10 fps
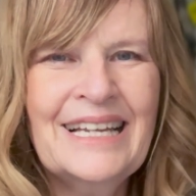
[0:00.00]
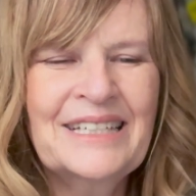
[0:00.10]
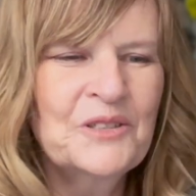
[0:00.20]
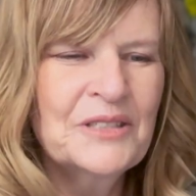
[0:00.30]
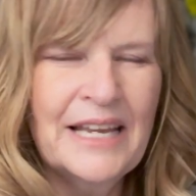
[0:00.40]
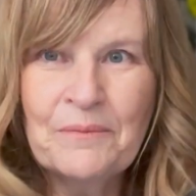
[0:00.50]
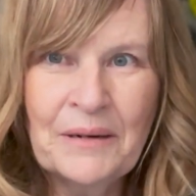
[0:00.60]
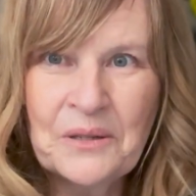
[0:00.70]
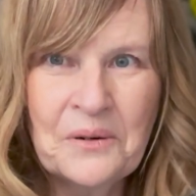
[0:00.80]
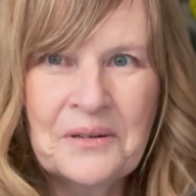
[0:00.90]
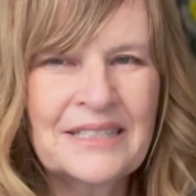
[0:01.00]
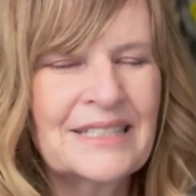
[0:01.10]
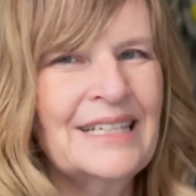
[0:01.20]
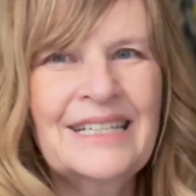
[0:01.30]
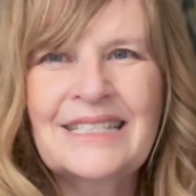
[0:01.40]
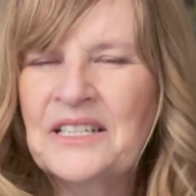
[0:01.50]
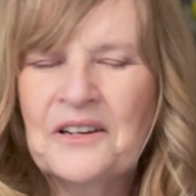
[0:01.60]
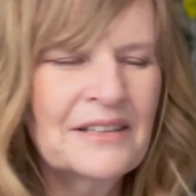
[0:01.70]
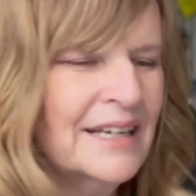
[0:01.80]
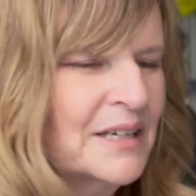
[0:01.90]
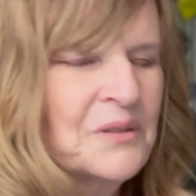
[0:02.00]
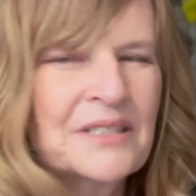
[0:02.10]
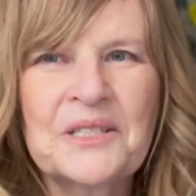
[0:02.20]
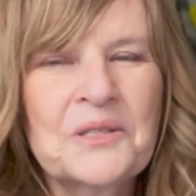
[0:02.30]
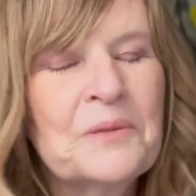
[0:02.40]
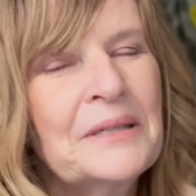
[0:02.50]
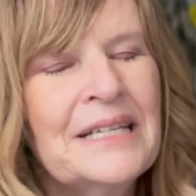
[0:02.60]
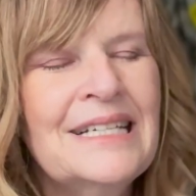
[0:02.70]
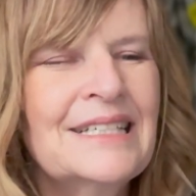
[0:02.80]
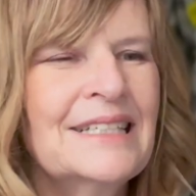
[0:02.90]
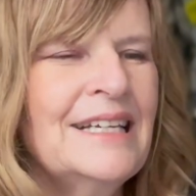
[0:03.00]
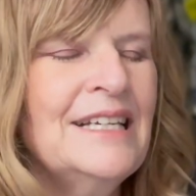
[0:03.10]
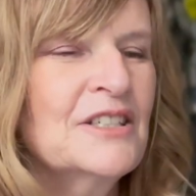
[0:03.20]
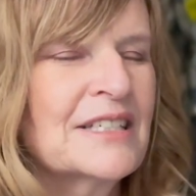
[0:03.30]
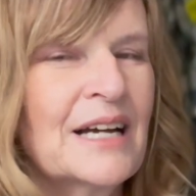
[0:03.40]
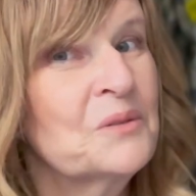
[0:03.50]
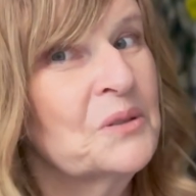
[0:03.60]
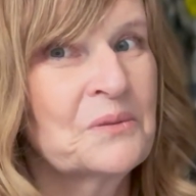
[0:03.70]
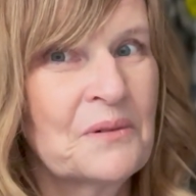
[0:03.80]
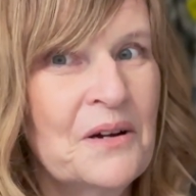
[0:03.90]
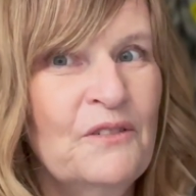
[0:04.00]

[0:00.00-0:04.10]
that you take my course. It's an online course. It's super easy. It teaches how to grow